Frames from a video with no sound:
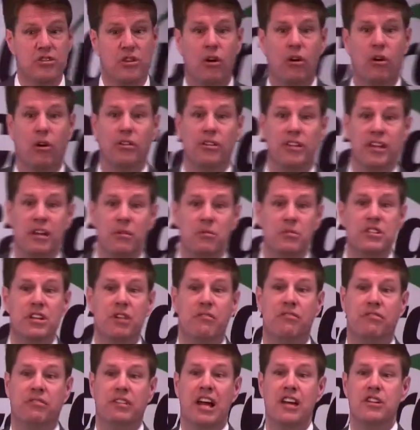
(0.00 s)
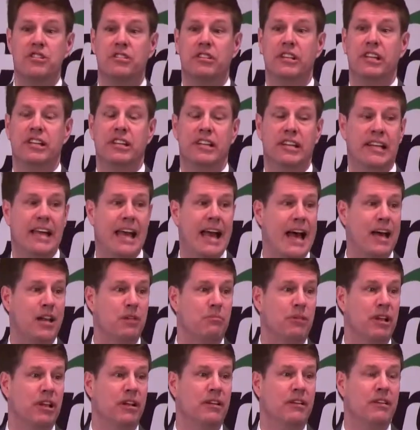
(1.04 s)
old. It was a fledgling
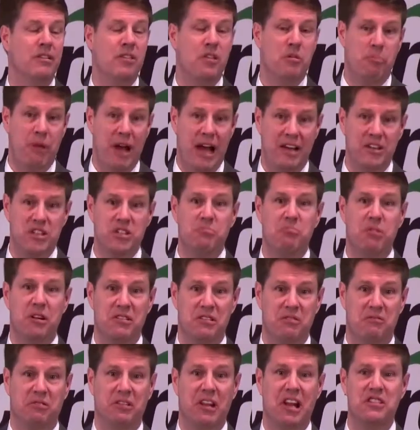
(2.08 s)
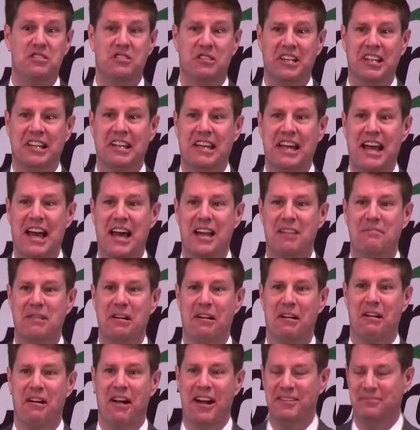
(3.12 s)
academy. The best, but the fledgling
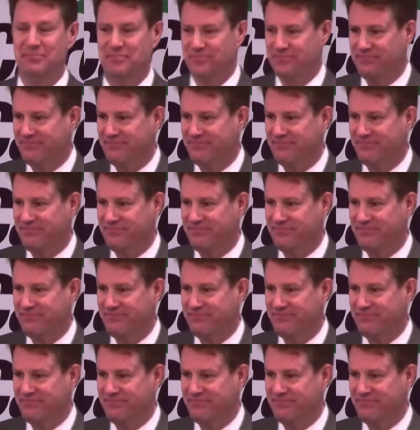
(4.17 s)
academy, all right?